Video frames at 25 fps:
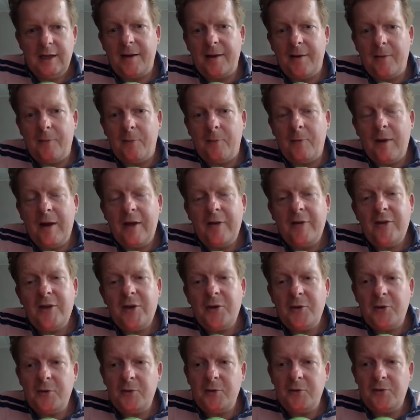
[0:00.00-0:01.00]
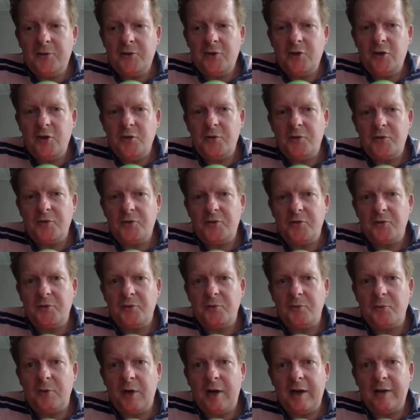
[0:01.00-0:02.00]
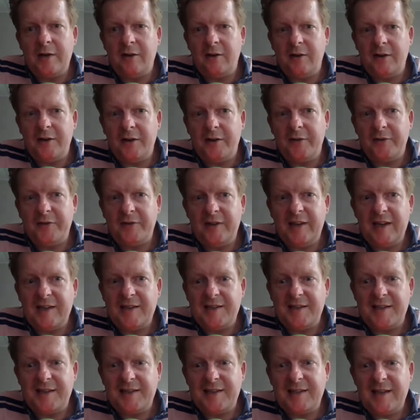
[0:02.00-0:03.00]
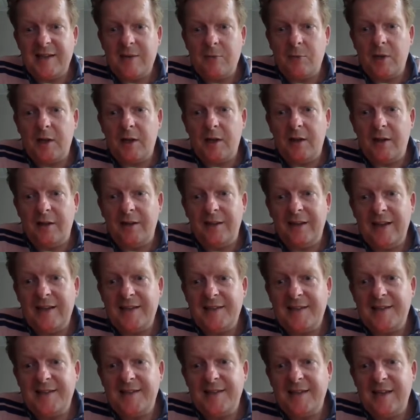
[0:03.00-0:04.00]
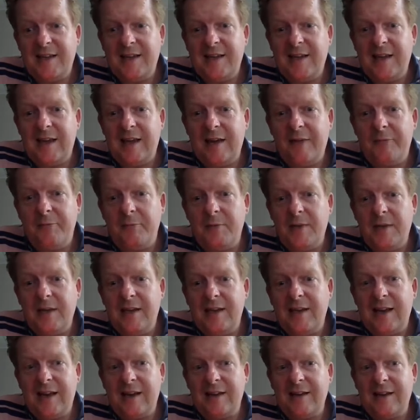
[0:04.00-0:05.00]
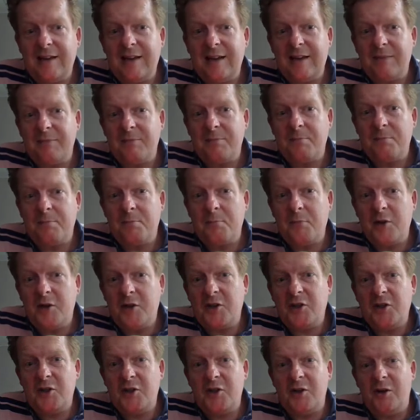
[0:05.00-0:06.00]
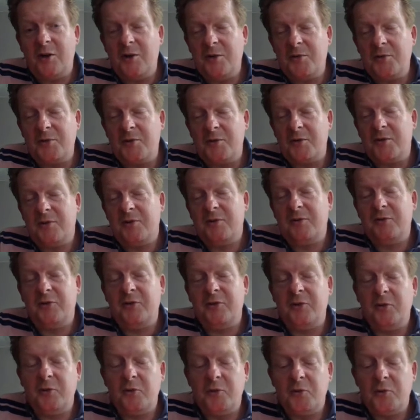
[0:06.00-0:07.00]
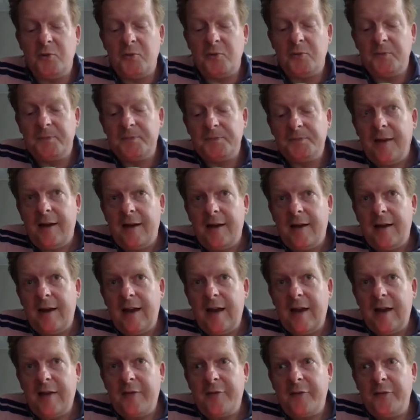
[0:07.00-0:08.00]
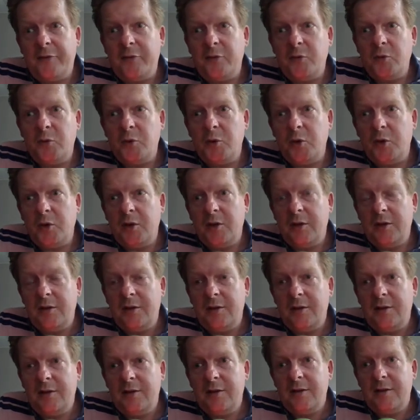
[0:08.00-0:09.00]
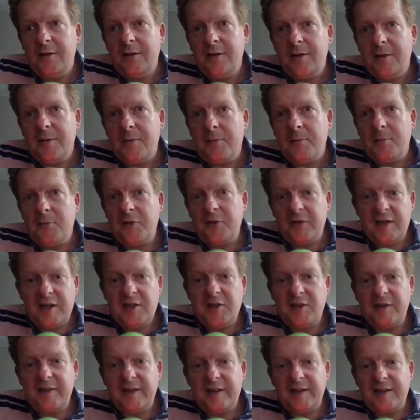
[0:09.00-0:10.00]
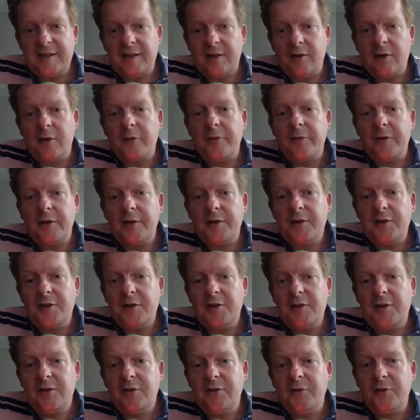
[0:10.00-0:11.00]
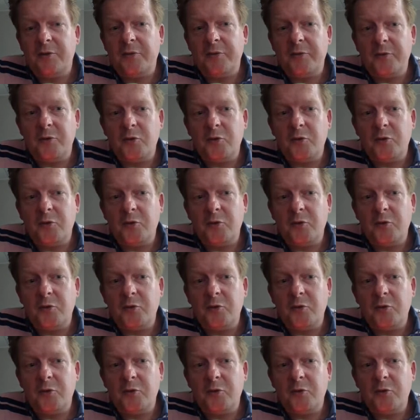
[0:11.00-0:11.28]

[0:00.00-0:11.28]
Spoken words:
While you could choose to write a lot of tests and see, well, let's see if we can get much closer to a full mutation testing coverage, to